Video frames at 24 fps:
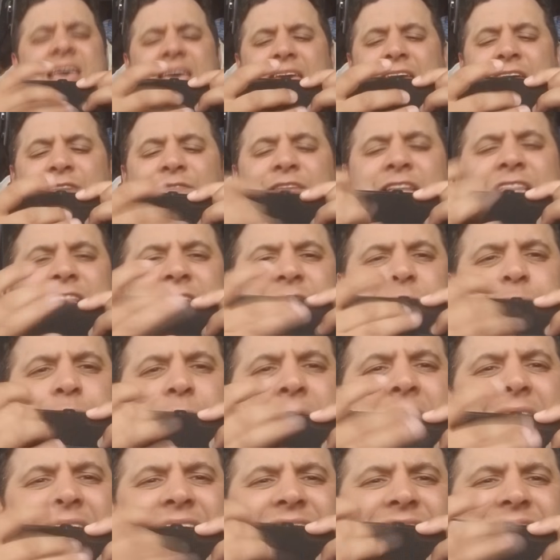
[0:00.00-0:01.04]
Even this
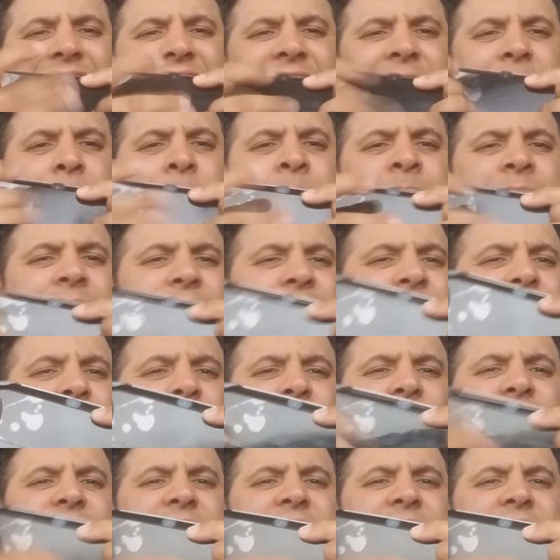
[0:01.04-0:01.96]
back, you know,